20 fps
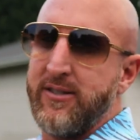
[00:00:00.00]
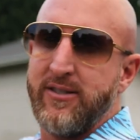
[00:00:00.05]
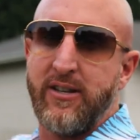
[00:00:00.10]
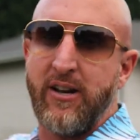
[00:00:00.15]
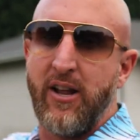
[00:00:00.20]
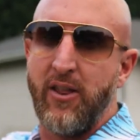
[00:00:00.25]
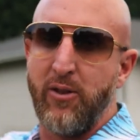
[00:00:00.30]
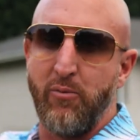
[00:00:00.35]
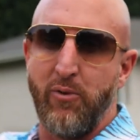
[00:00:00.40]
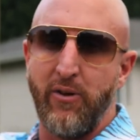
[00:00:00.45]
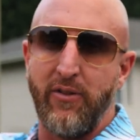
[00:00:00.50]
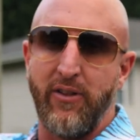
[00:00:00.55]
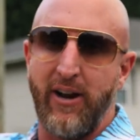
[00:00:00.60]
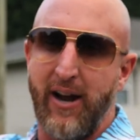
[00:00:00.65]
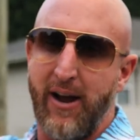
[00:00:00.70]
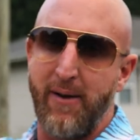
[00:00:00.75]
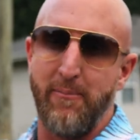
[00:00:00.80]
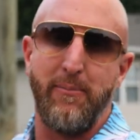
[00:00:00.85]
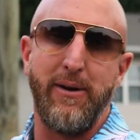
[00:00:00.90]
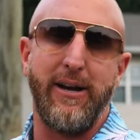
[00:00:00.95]
is another one that
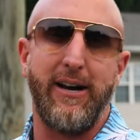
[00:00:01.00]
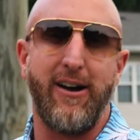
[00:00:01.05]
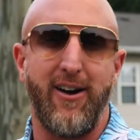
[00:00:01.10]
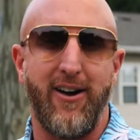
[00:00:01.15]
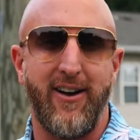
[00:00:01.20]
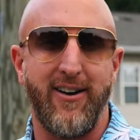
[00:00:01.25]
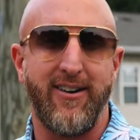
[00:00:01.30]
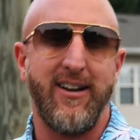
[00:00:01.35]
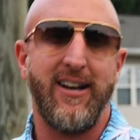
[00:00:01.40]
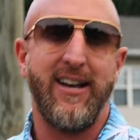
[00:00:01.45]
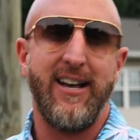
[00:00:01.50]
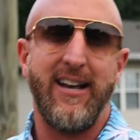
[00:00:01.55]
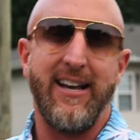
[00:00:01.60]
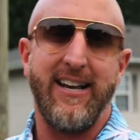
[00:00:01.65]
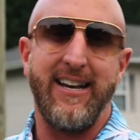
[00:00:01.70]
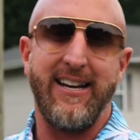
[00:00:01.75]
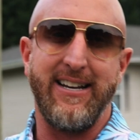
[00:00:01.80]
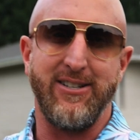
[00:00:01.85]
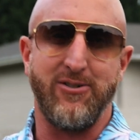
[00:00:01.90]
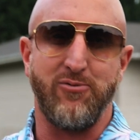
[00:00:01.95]
I'm big on,
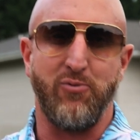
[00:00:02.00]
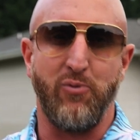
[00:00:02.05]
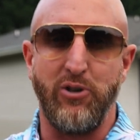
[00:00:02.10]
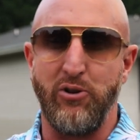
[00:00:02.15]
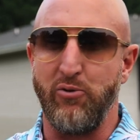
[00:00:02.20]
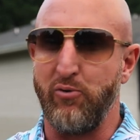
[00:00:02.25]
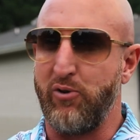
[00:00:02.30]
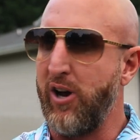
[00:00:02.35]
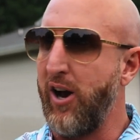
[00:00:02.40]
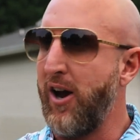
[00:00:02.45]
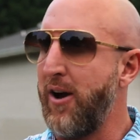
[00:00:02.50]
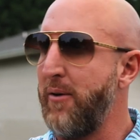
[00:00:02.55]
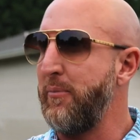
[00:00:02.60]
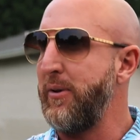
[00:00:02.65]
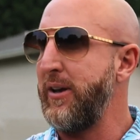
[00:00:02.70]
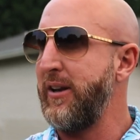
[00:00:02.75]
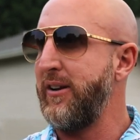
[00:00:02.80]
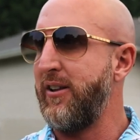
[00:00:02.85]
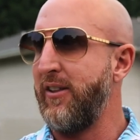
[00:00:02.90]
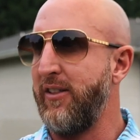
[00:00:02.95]
is when you come
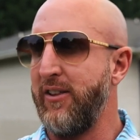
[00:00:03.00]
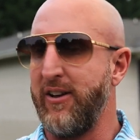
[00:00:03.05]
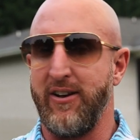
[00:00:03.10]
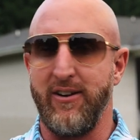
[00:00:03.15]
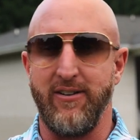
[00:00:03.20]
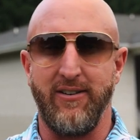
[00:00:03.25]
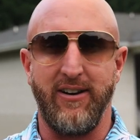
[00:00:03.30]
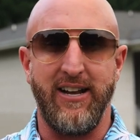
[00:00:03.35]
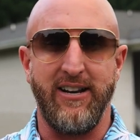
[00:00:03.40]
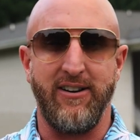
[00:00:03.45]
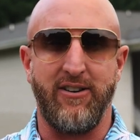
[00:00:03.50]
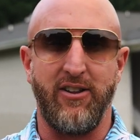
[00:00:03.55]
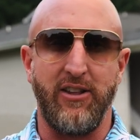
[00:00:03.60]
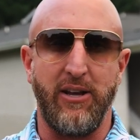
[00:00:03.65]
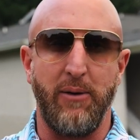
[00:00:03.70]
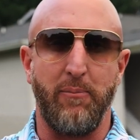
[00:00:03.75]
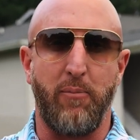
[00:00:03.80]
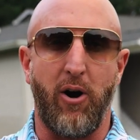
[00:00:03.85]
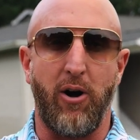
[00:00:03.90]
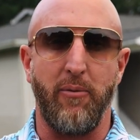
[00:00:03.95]
into
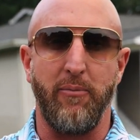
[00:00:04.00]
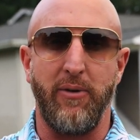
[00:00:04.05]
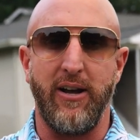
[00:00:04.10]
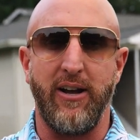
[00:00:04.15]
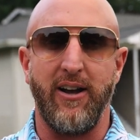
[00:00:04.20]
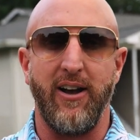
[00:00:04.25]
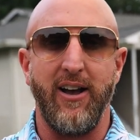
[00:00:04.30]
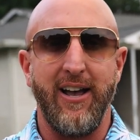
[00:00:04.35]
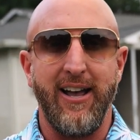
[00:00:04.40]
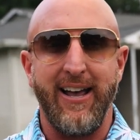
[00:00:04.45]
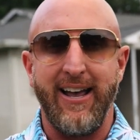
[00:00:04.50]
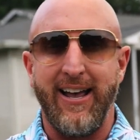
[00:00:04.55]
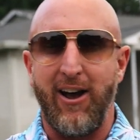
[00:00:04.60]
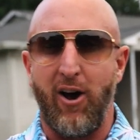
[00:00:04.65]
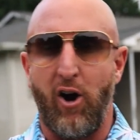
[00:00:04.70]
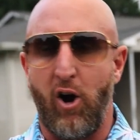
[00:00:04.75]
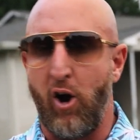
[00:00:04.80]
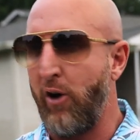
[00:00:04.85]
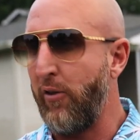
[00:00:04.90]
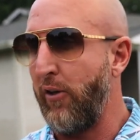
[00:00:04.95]
the apartment,
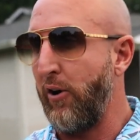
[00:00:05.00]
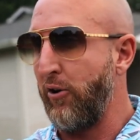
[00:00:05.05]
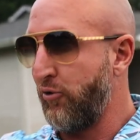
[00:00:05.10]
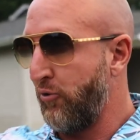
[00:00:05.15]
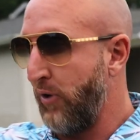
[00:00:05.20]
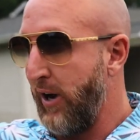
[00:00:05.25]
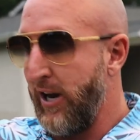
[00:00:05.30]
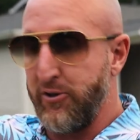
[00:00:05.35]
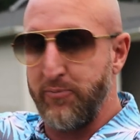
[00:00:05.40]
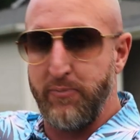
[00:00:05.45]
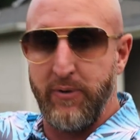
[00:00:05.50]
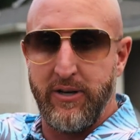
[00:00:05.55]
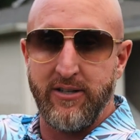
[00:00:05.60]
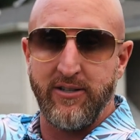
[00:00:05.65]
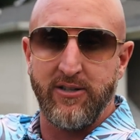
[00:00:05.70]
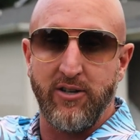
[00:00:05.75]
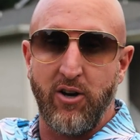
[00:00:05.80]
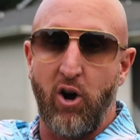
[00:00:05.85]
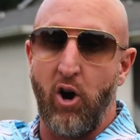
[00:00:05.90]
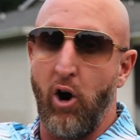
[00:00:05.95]
are there trash
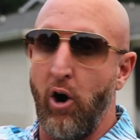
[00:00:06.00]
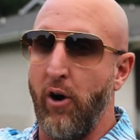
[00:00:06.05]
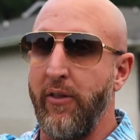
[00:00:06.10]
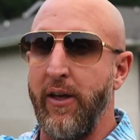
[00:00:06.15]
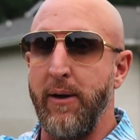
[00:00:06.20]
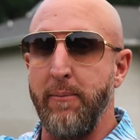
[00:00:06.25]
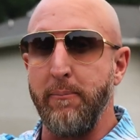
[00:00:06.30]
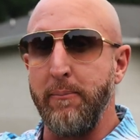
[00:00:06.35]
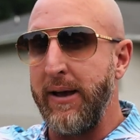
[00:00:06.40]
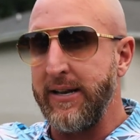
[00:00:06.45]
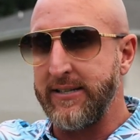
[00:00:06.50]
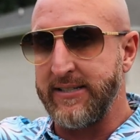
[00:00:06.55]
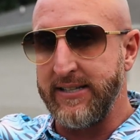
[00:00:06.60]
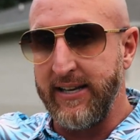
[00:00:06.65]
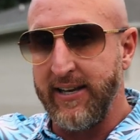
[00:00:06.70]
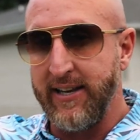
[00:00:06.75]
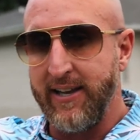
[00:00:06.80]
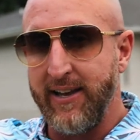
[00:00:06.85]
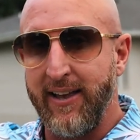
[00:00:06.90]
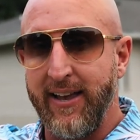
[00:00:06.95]
bins? Are they
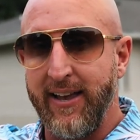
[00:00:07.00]
messy?